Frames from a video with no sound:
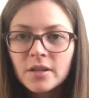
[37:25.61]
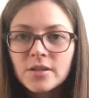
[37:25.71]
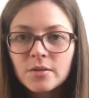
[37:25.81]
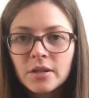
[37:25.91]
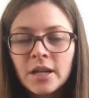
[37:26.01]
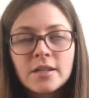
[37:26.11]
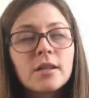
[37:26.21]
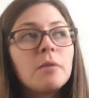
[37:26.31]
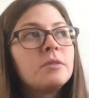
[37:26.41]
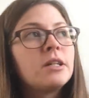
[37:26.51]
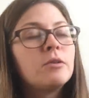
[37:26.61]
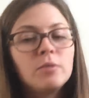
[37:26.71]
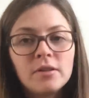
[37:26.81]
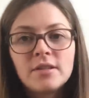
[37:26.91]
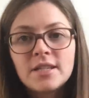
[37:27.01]
So the next update
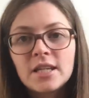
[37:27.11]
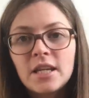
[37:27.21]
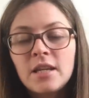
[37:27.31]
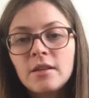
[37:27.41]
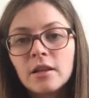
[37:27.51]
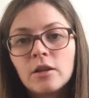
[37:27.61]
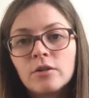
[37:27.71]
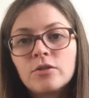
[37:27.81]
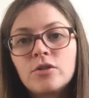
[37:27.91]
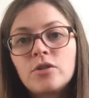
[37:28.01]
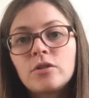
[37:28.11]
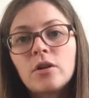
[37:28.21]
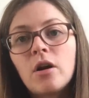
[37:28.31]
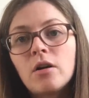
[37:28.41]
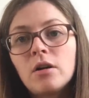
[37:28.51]
will see the launch
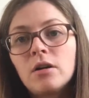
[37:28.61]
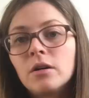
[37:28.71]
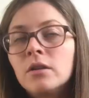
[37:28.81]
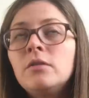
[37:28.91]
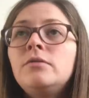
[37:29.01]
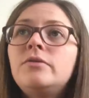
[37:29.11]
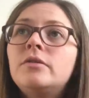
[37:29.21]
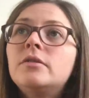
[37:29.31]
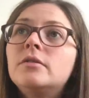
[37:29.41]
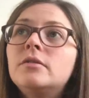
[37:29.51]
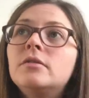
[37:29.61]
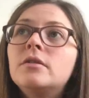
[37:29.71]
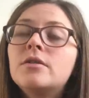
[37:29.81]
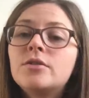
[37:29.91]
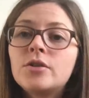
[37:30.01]
of
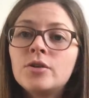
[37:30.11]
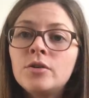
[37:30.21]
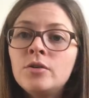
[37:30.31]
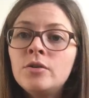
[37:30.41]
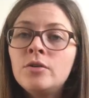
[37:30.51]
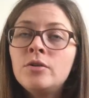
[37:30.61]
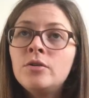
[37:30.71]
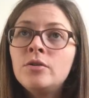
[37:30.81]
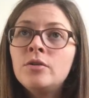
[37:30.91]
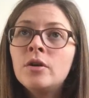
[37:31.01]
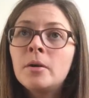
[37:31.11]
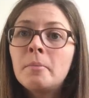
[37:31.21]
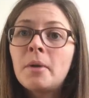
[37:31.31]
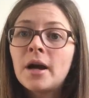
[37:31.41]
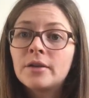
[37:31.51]
2
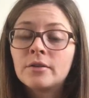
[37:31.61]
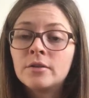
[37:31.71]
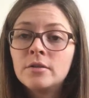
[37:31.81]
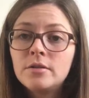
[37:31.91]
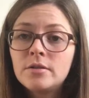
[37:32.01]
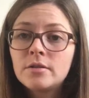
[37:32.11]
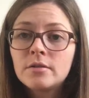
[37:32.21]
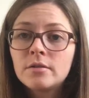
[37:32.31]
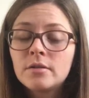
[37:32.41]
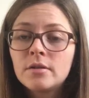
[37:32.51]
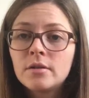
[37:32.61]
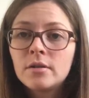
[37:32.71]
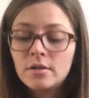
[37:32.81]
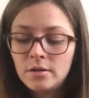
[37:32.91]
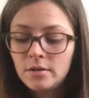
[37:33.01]
patterns
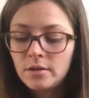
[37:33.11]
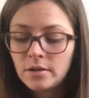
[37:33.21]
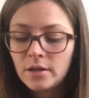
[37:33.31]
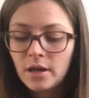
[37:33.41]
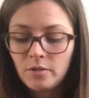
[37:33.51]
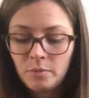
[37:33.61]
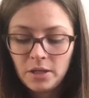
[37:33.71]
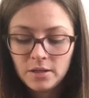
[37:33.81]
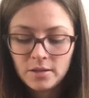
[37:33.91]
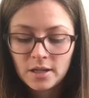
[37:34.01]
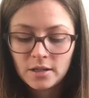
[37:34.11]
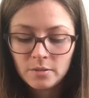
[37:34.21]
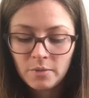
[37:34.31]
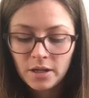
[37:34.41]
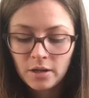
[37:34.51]
that have been designed
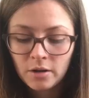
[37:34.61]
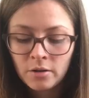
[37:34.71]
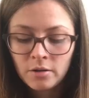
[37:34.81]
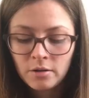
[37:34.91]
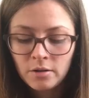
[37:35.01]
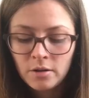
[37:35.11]
in my yarn.